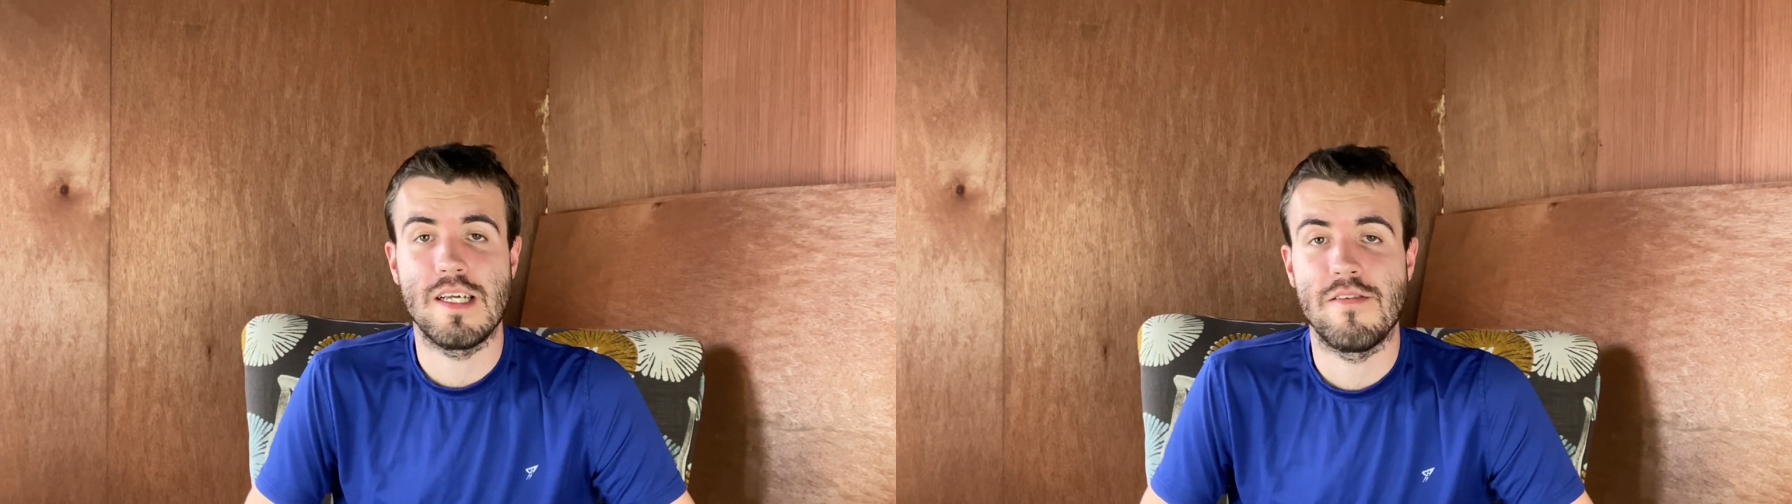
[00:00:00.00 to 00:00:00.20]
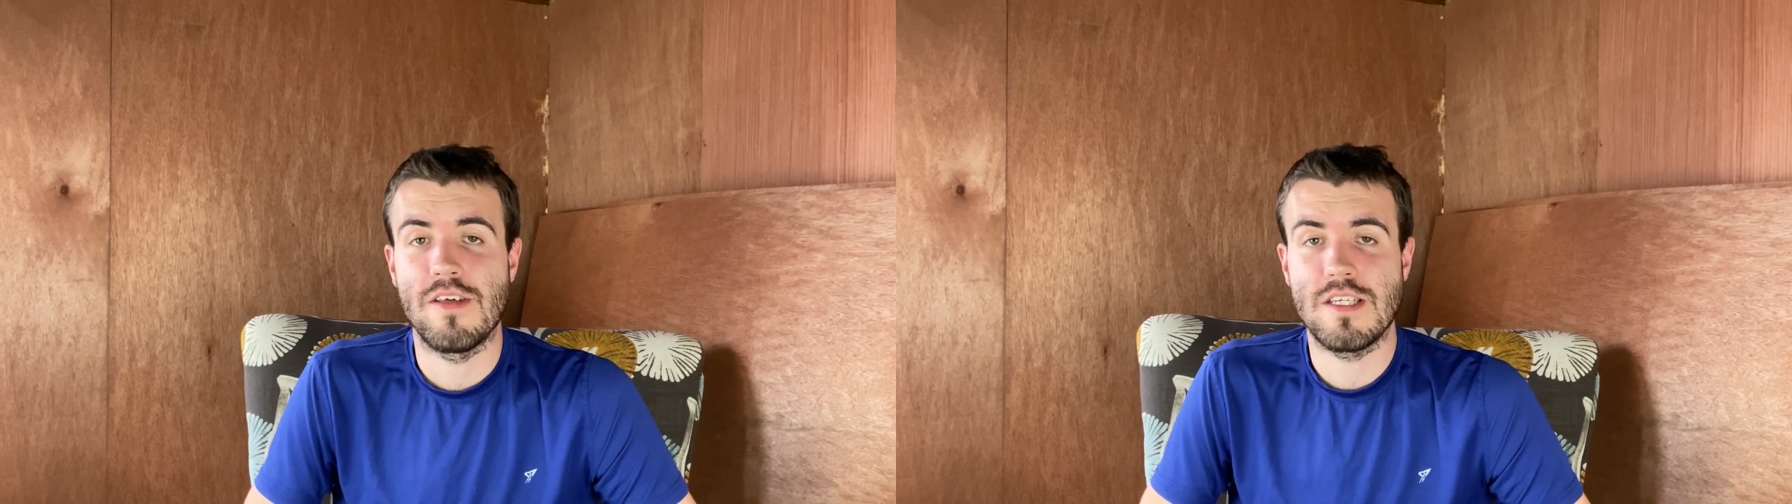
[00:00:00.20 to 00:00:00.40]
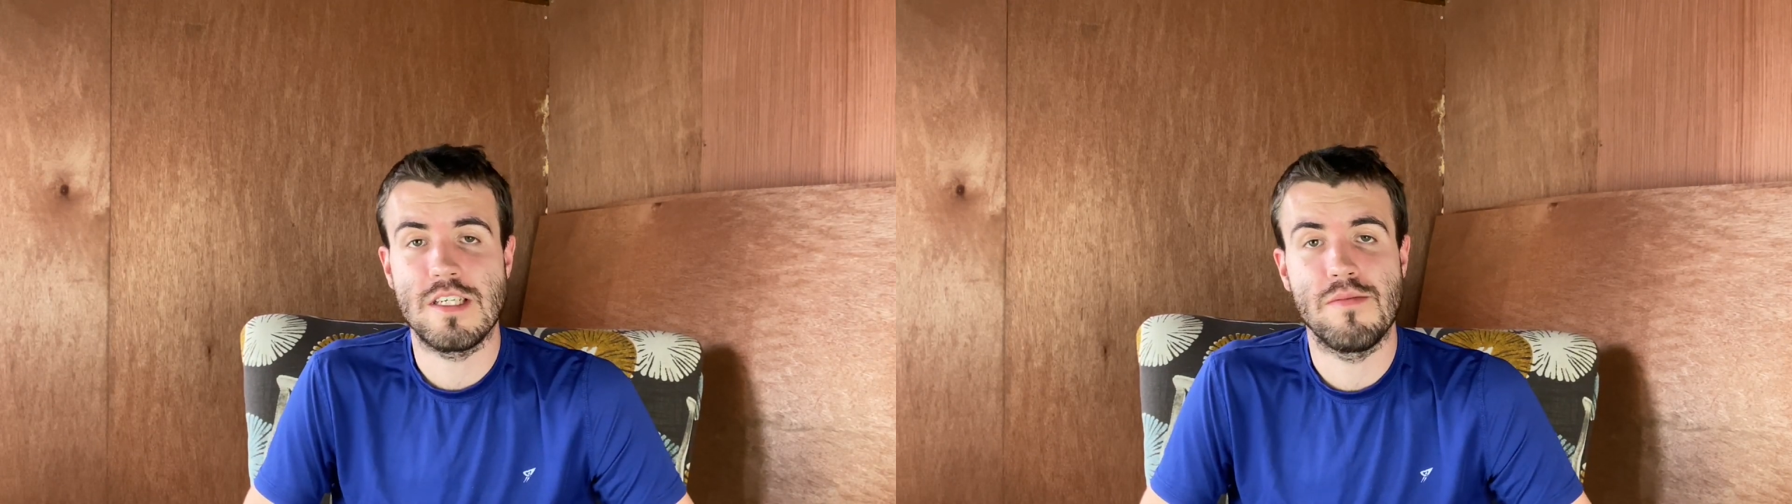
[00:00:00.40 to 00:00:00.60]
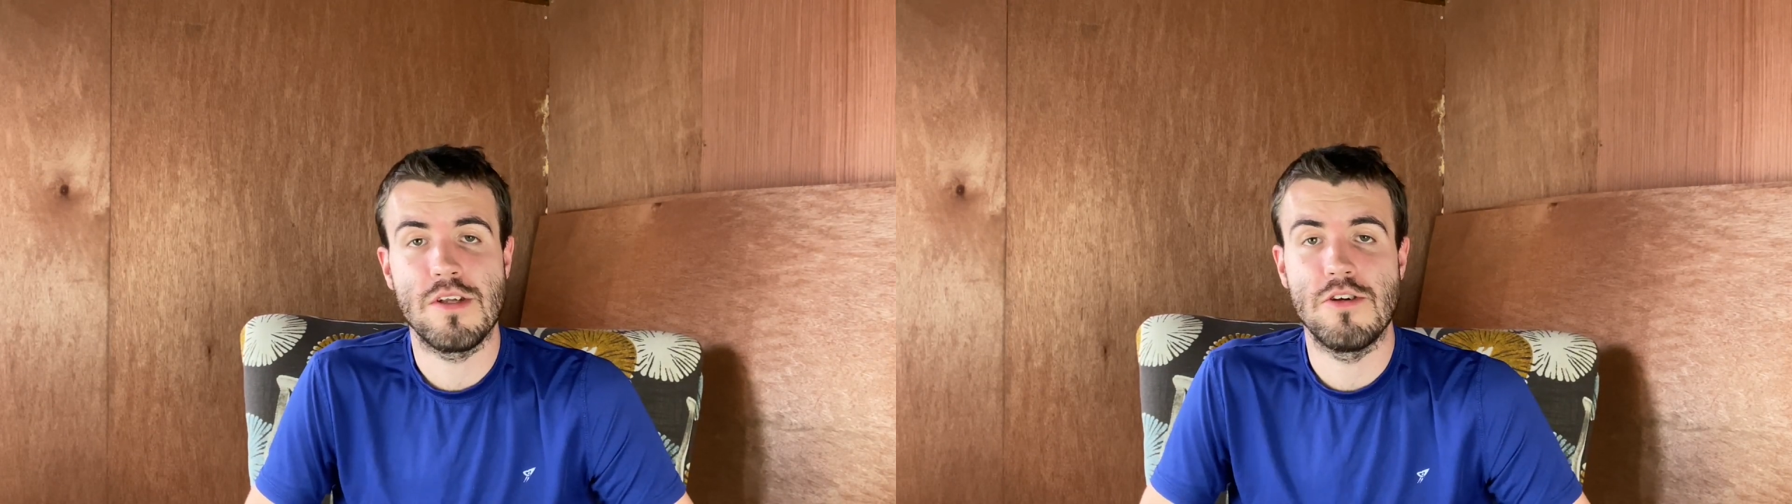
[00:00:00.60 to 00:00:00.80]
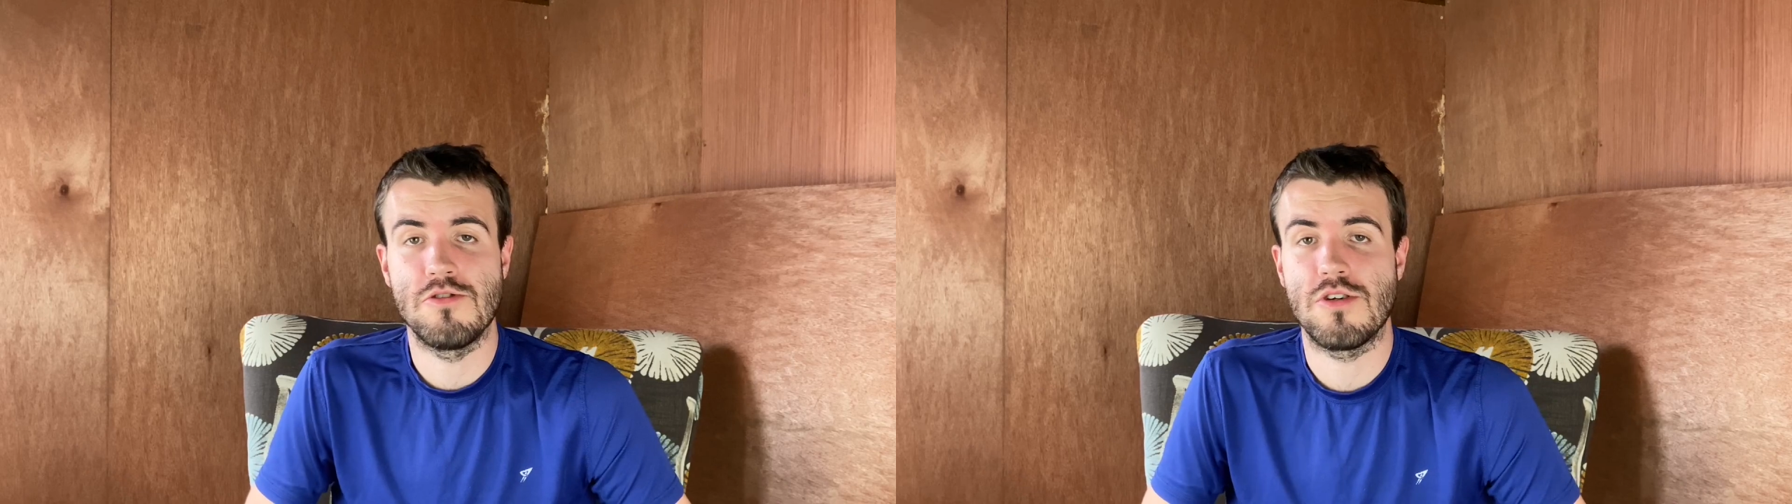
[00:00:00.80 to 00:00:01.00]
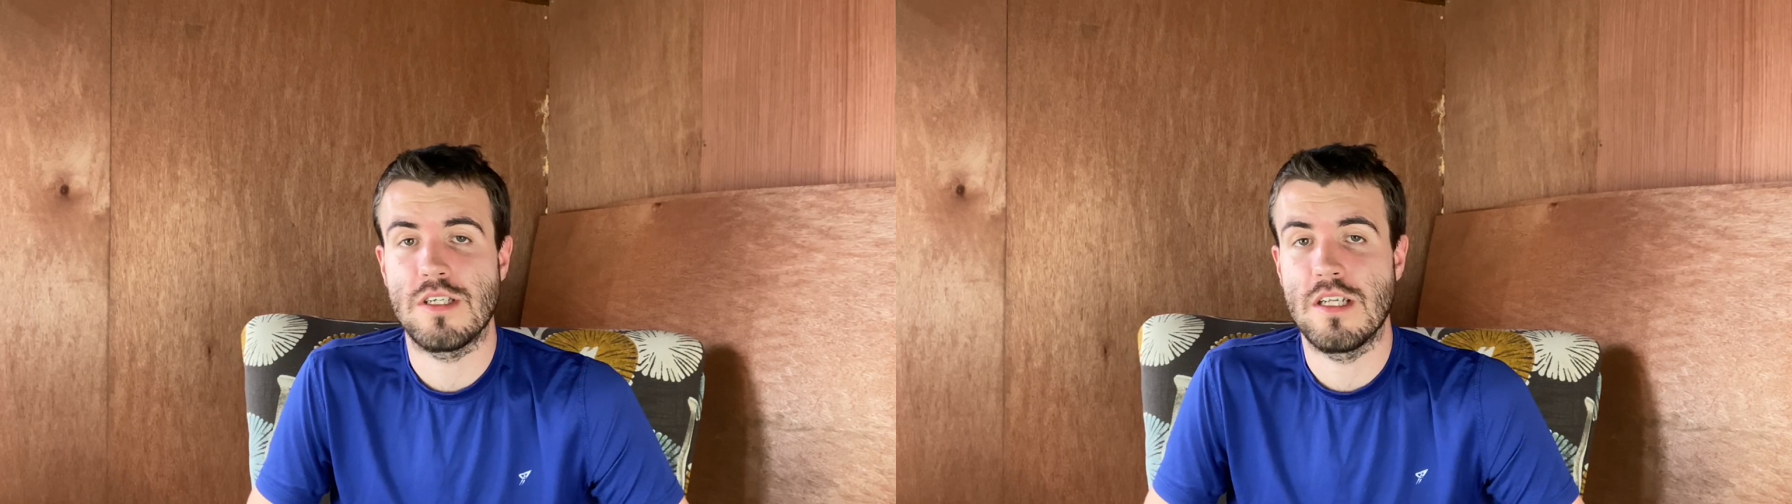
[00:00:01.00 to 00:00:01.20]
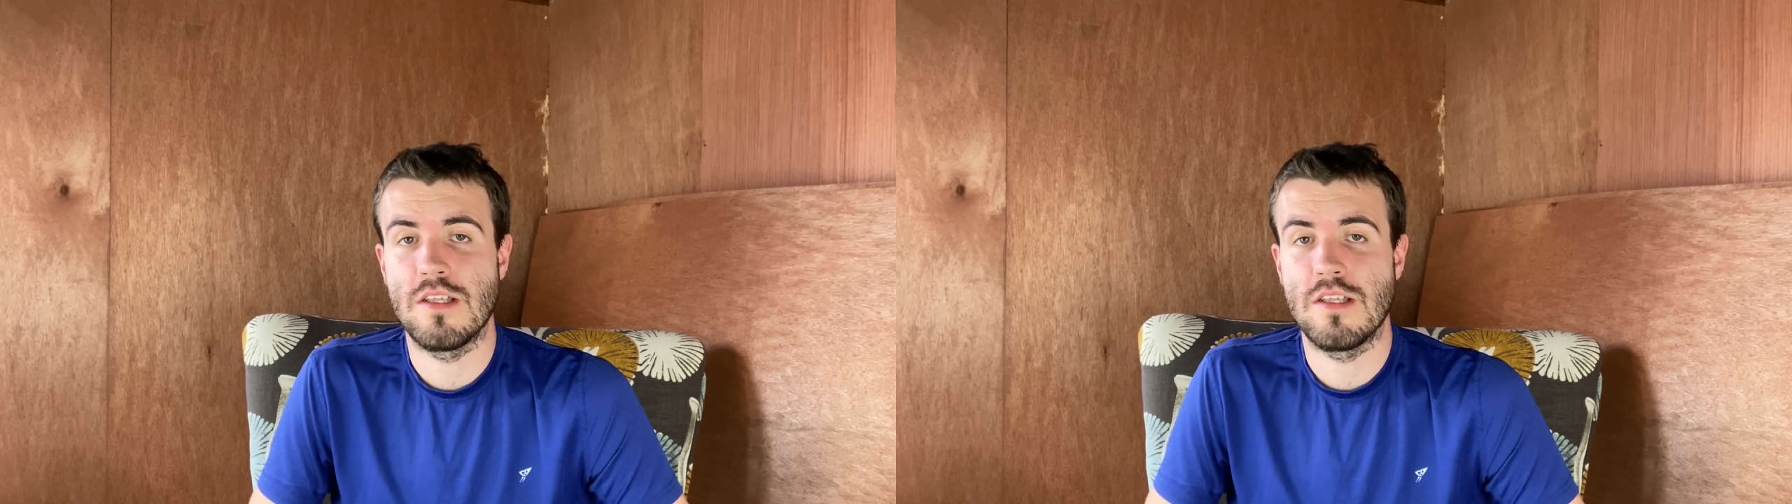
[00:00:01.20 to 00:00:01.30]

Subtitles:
if this is something you're interested in,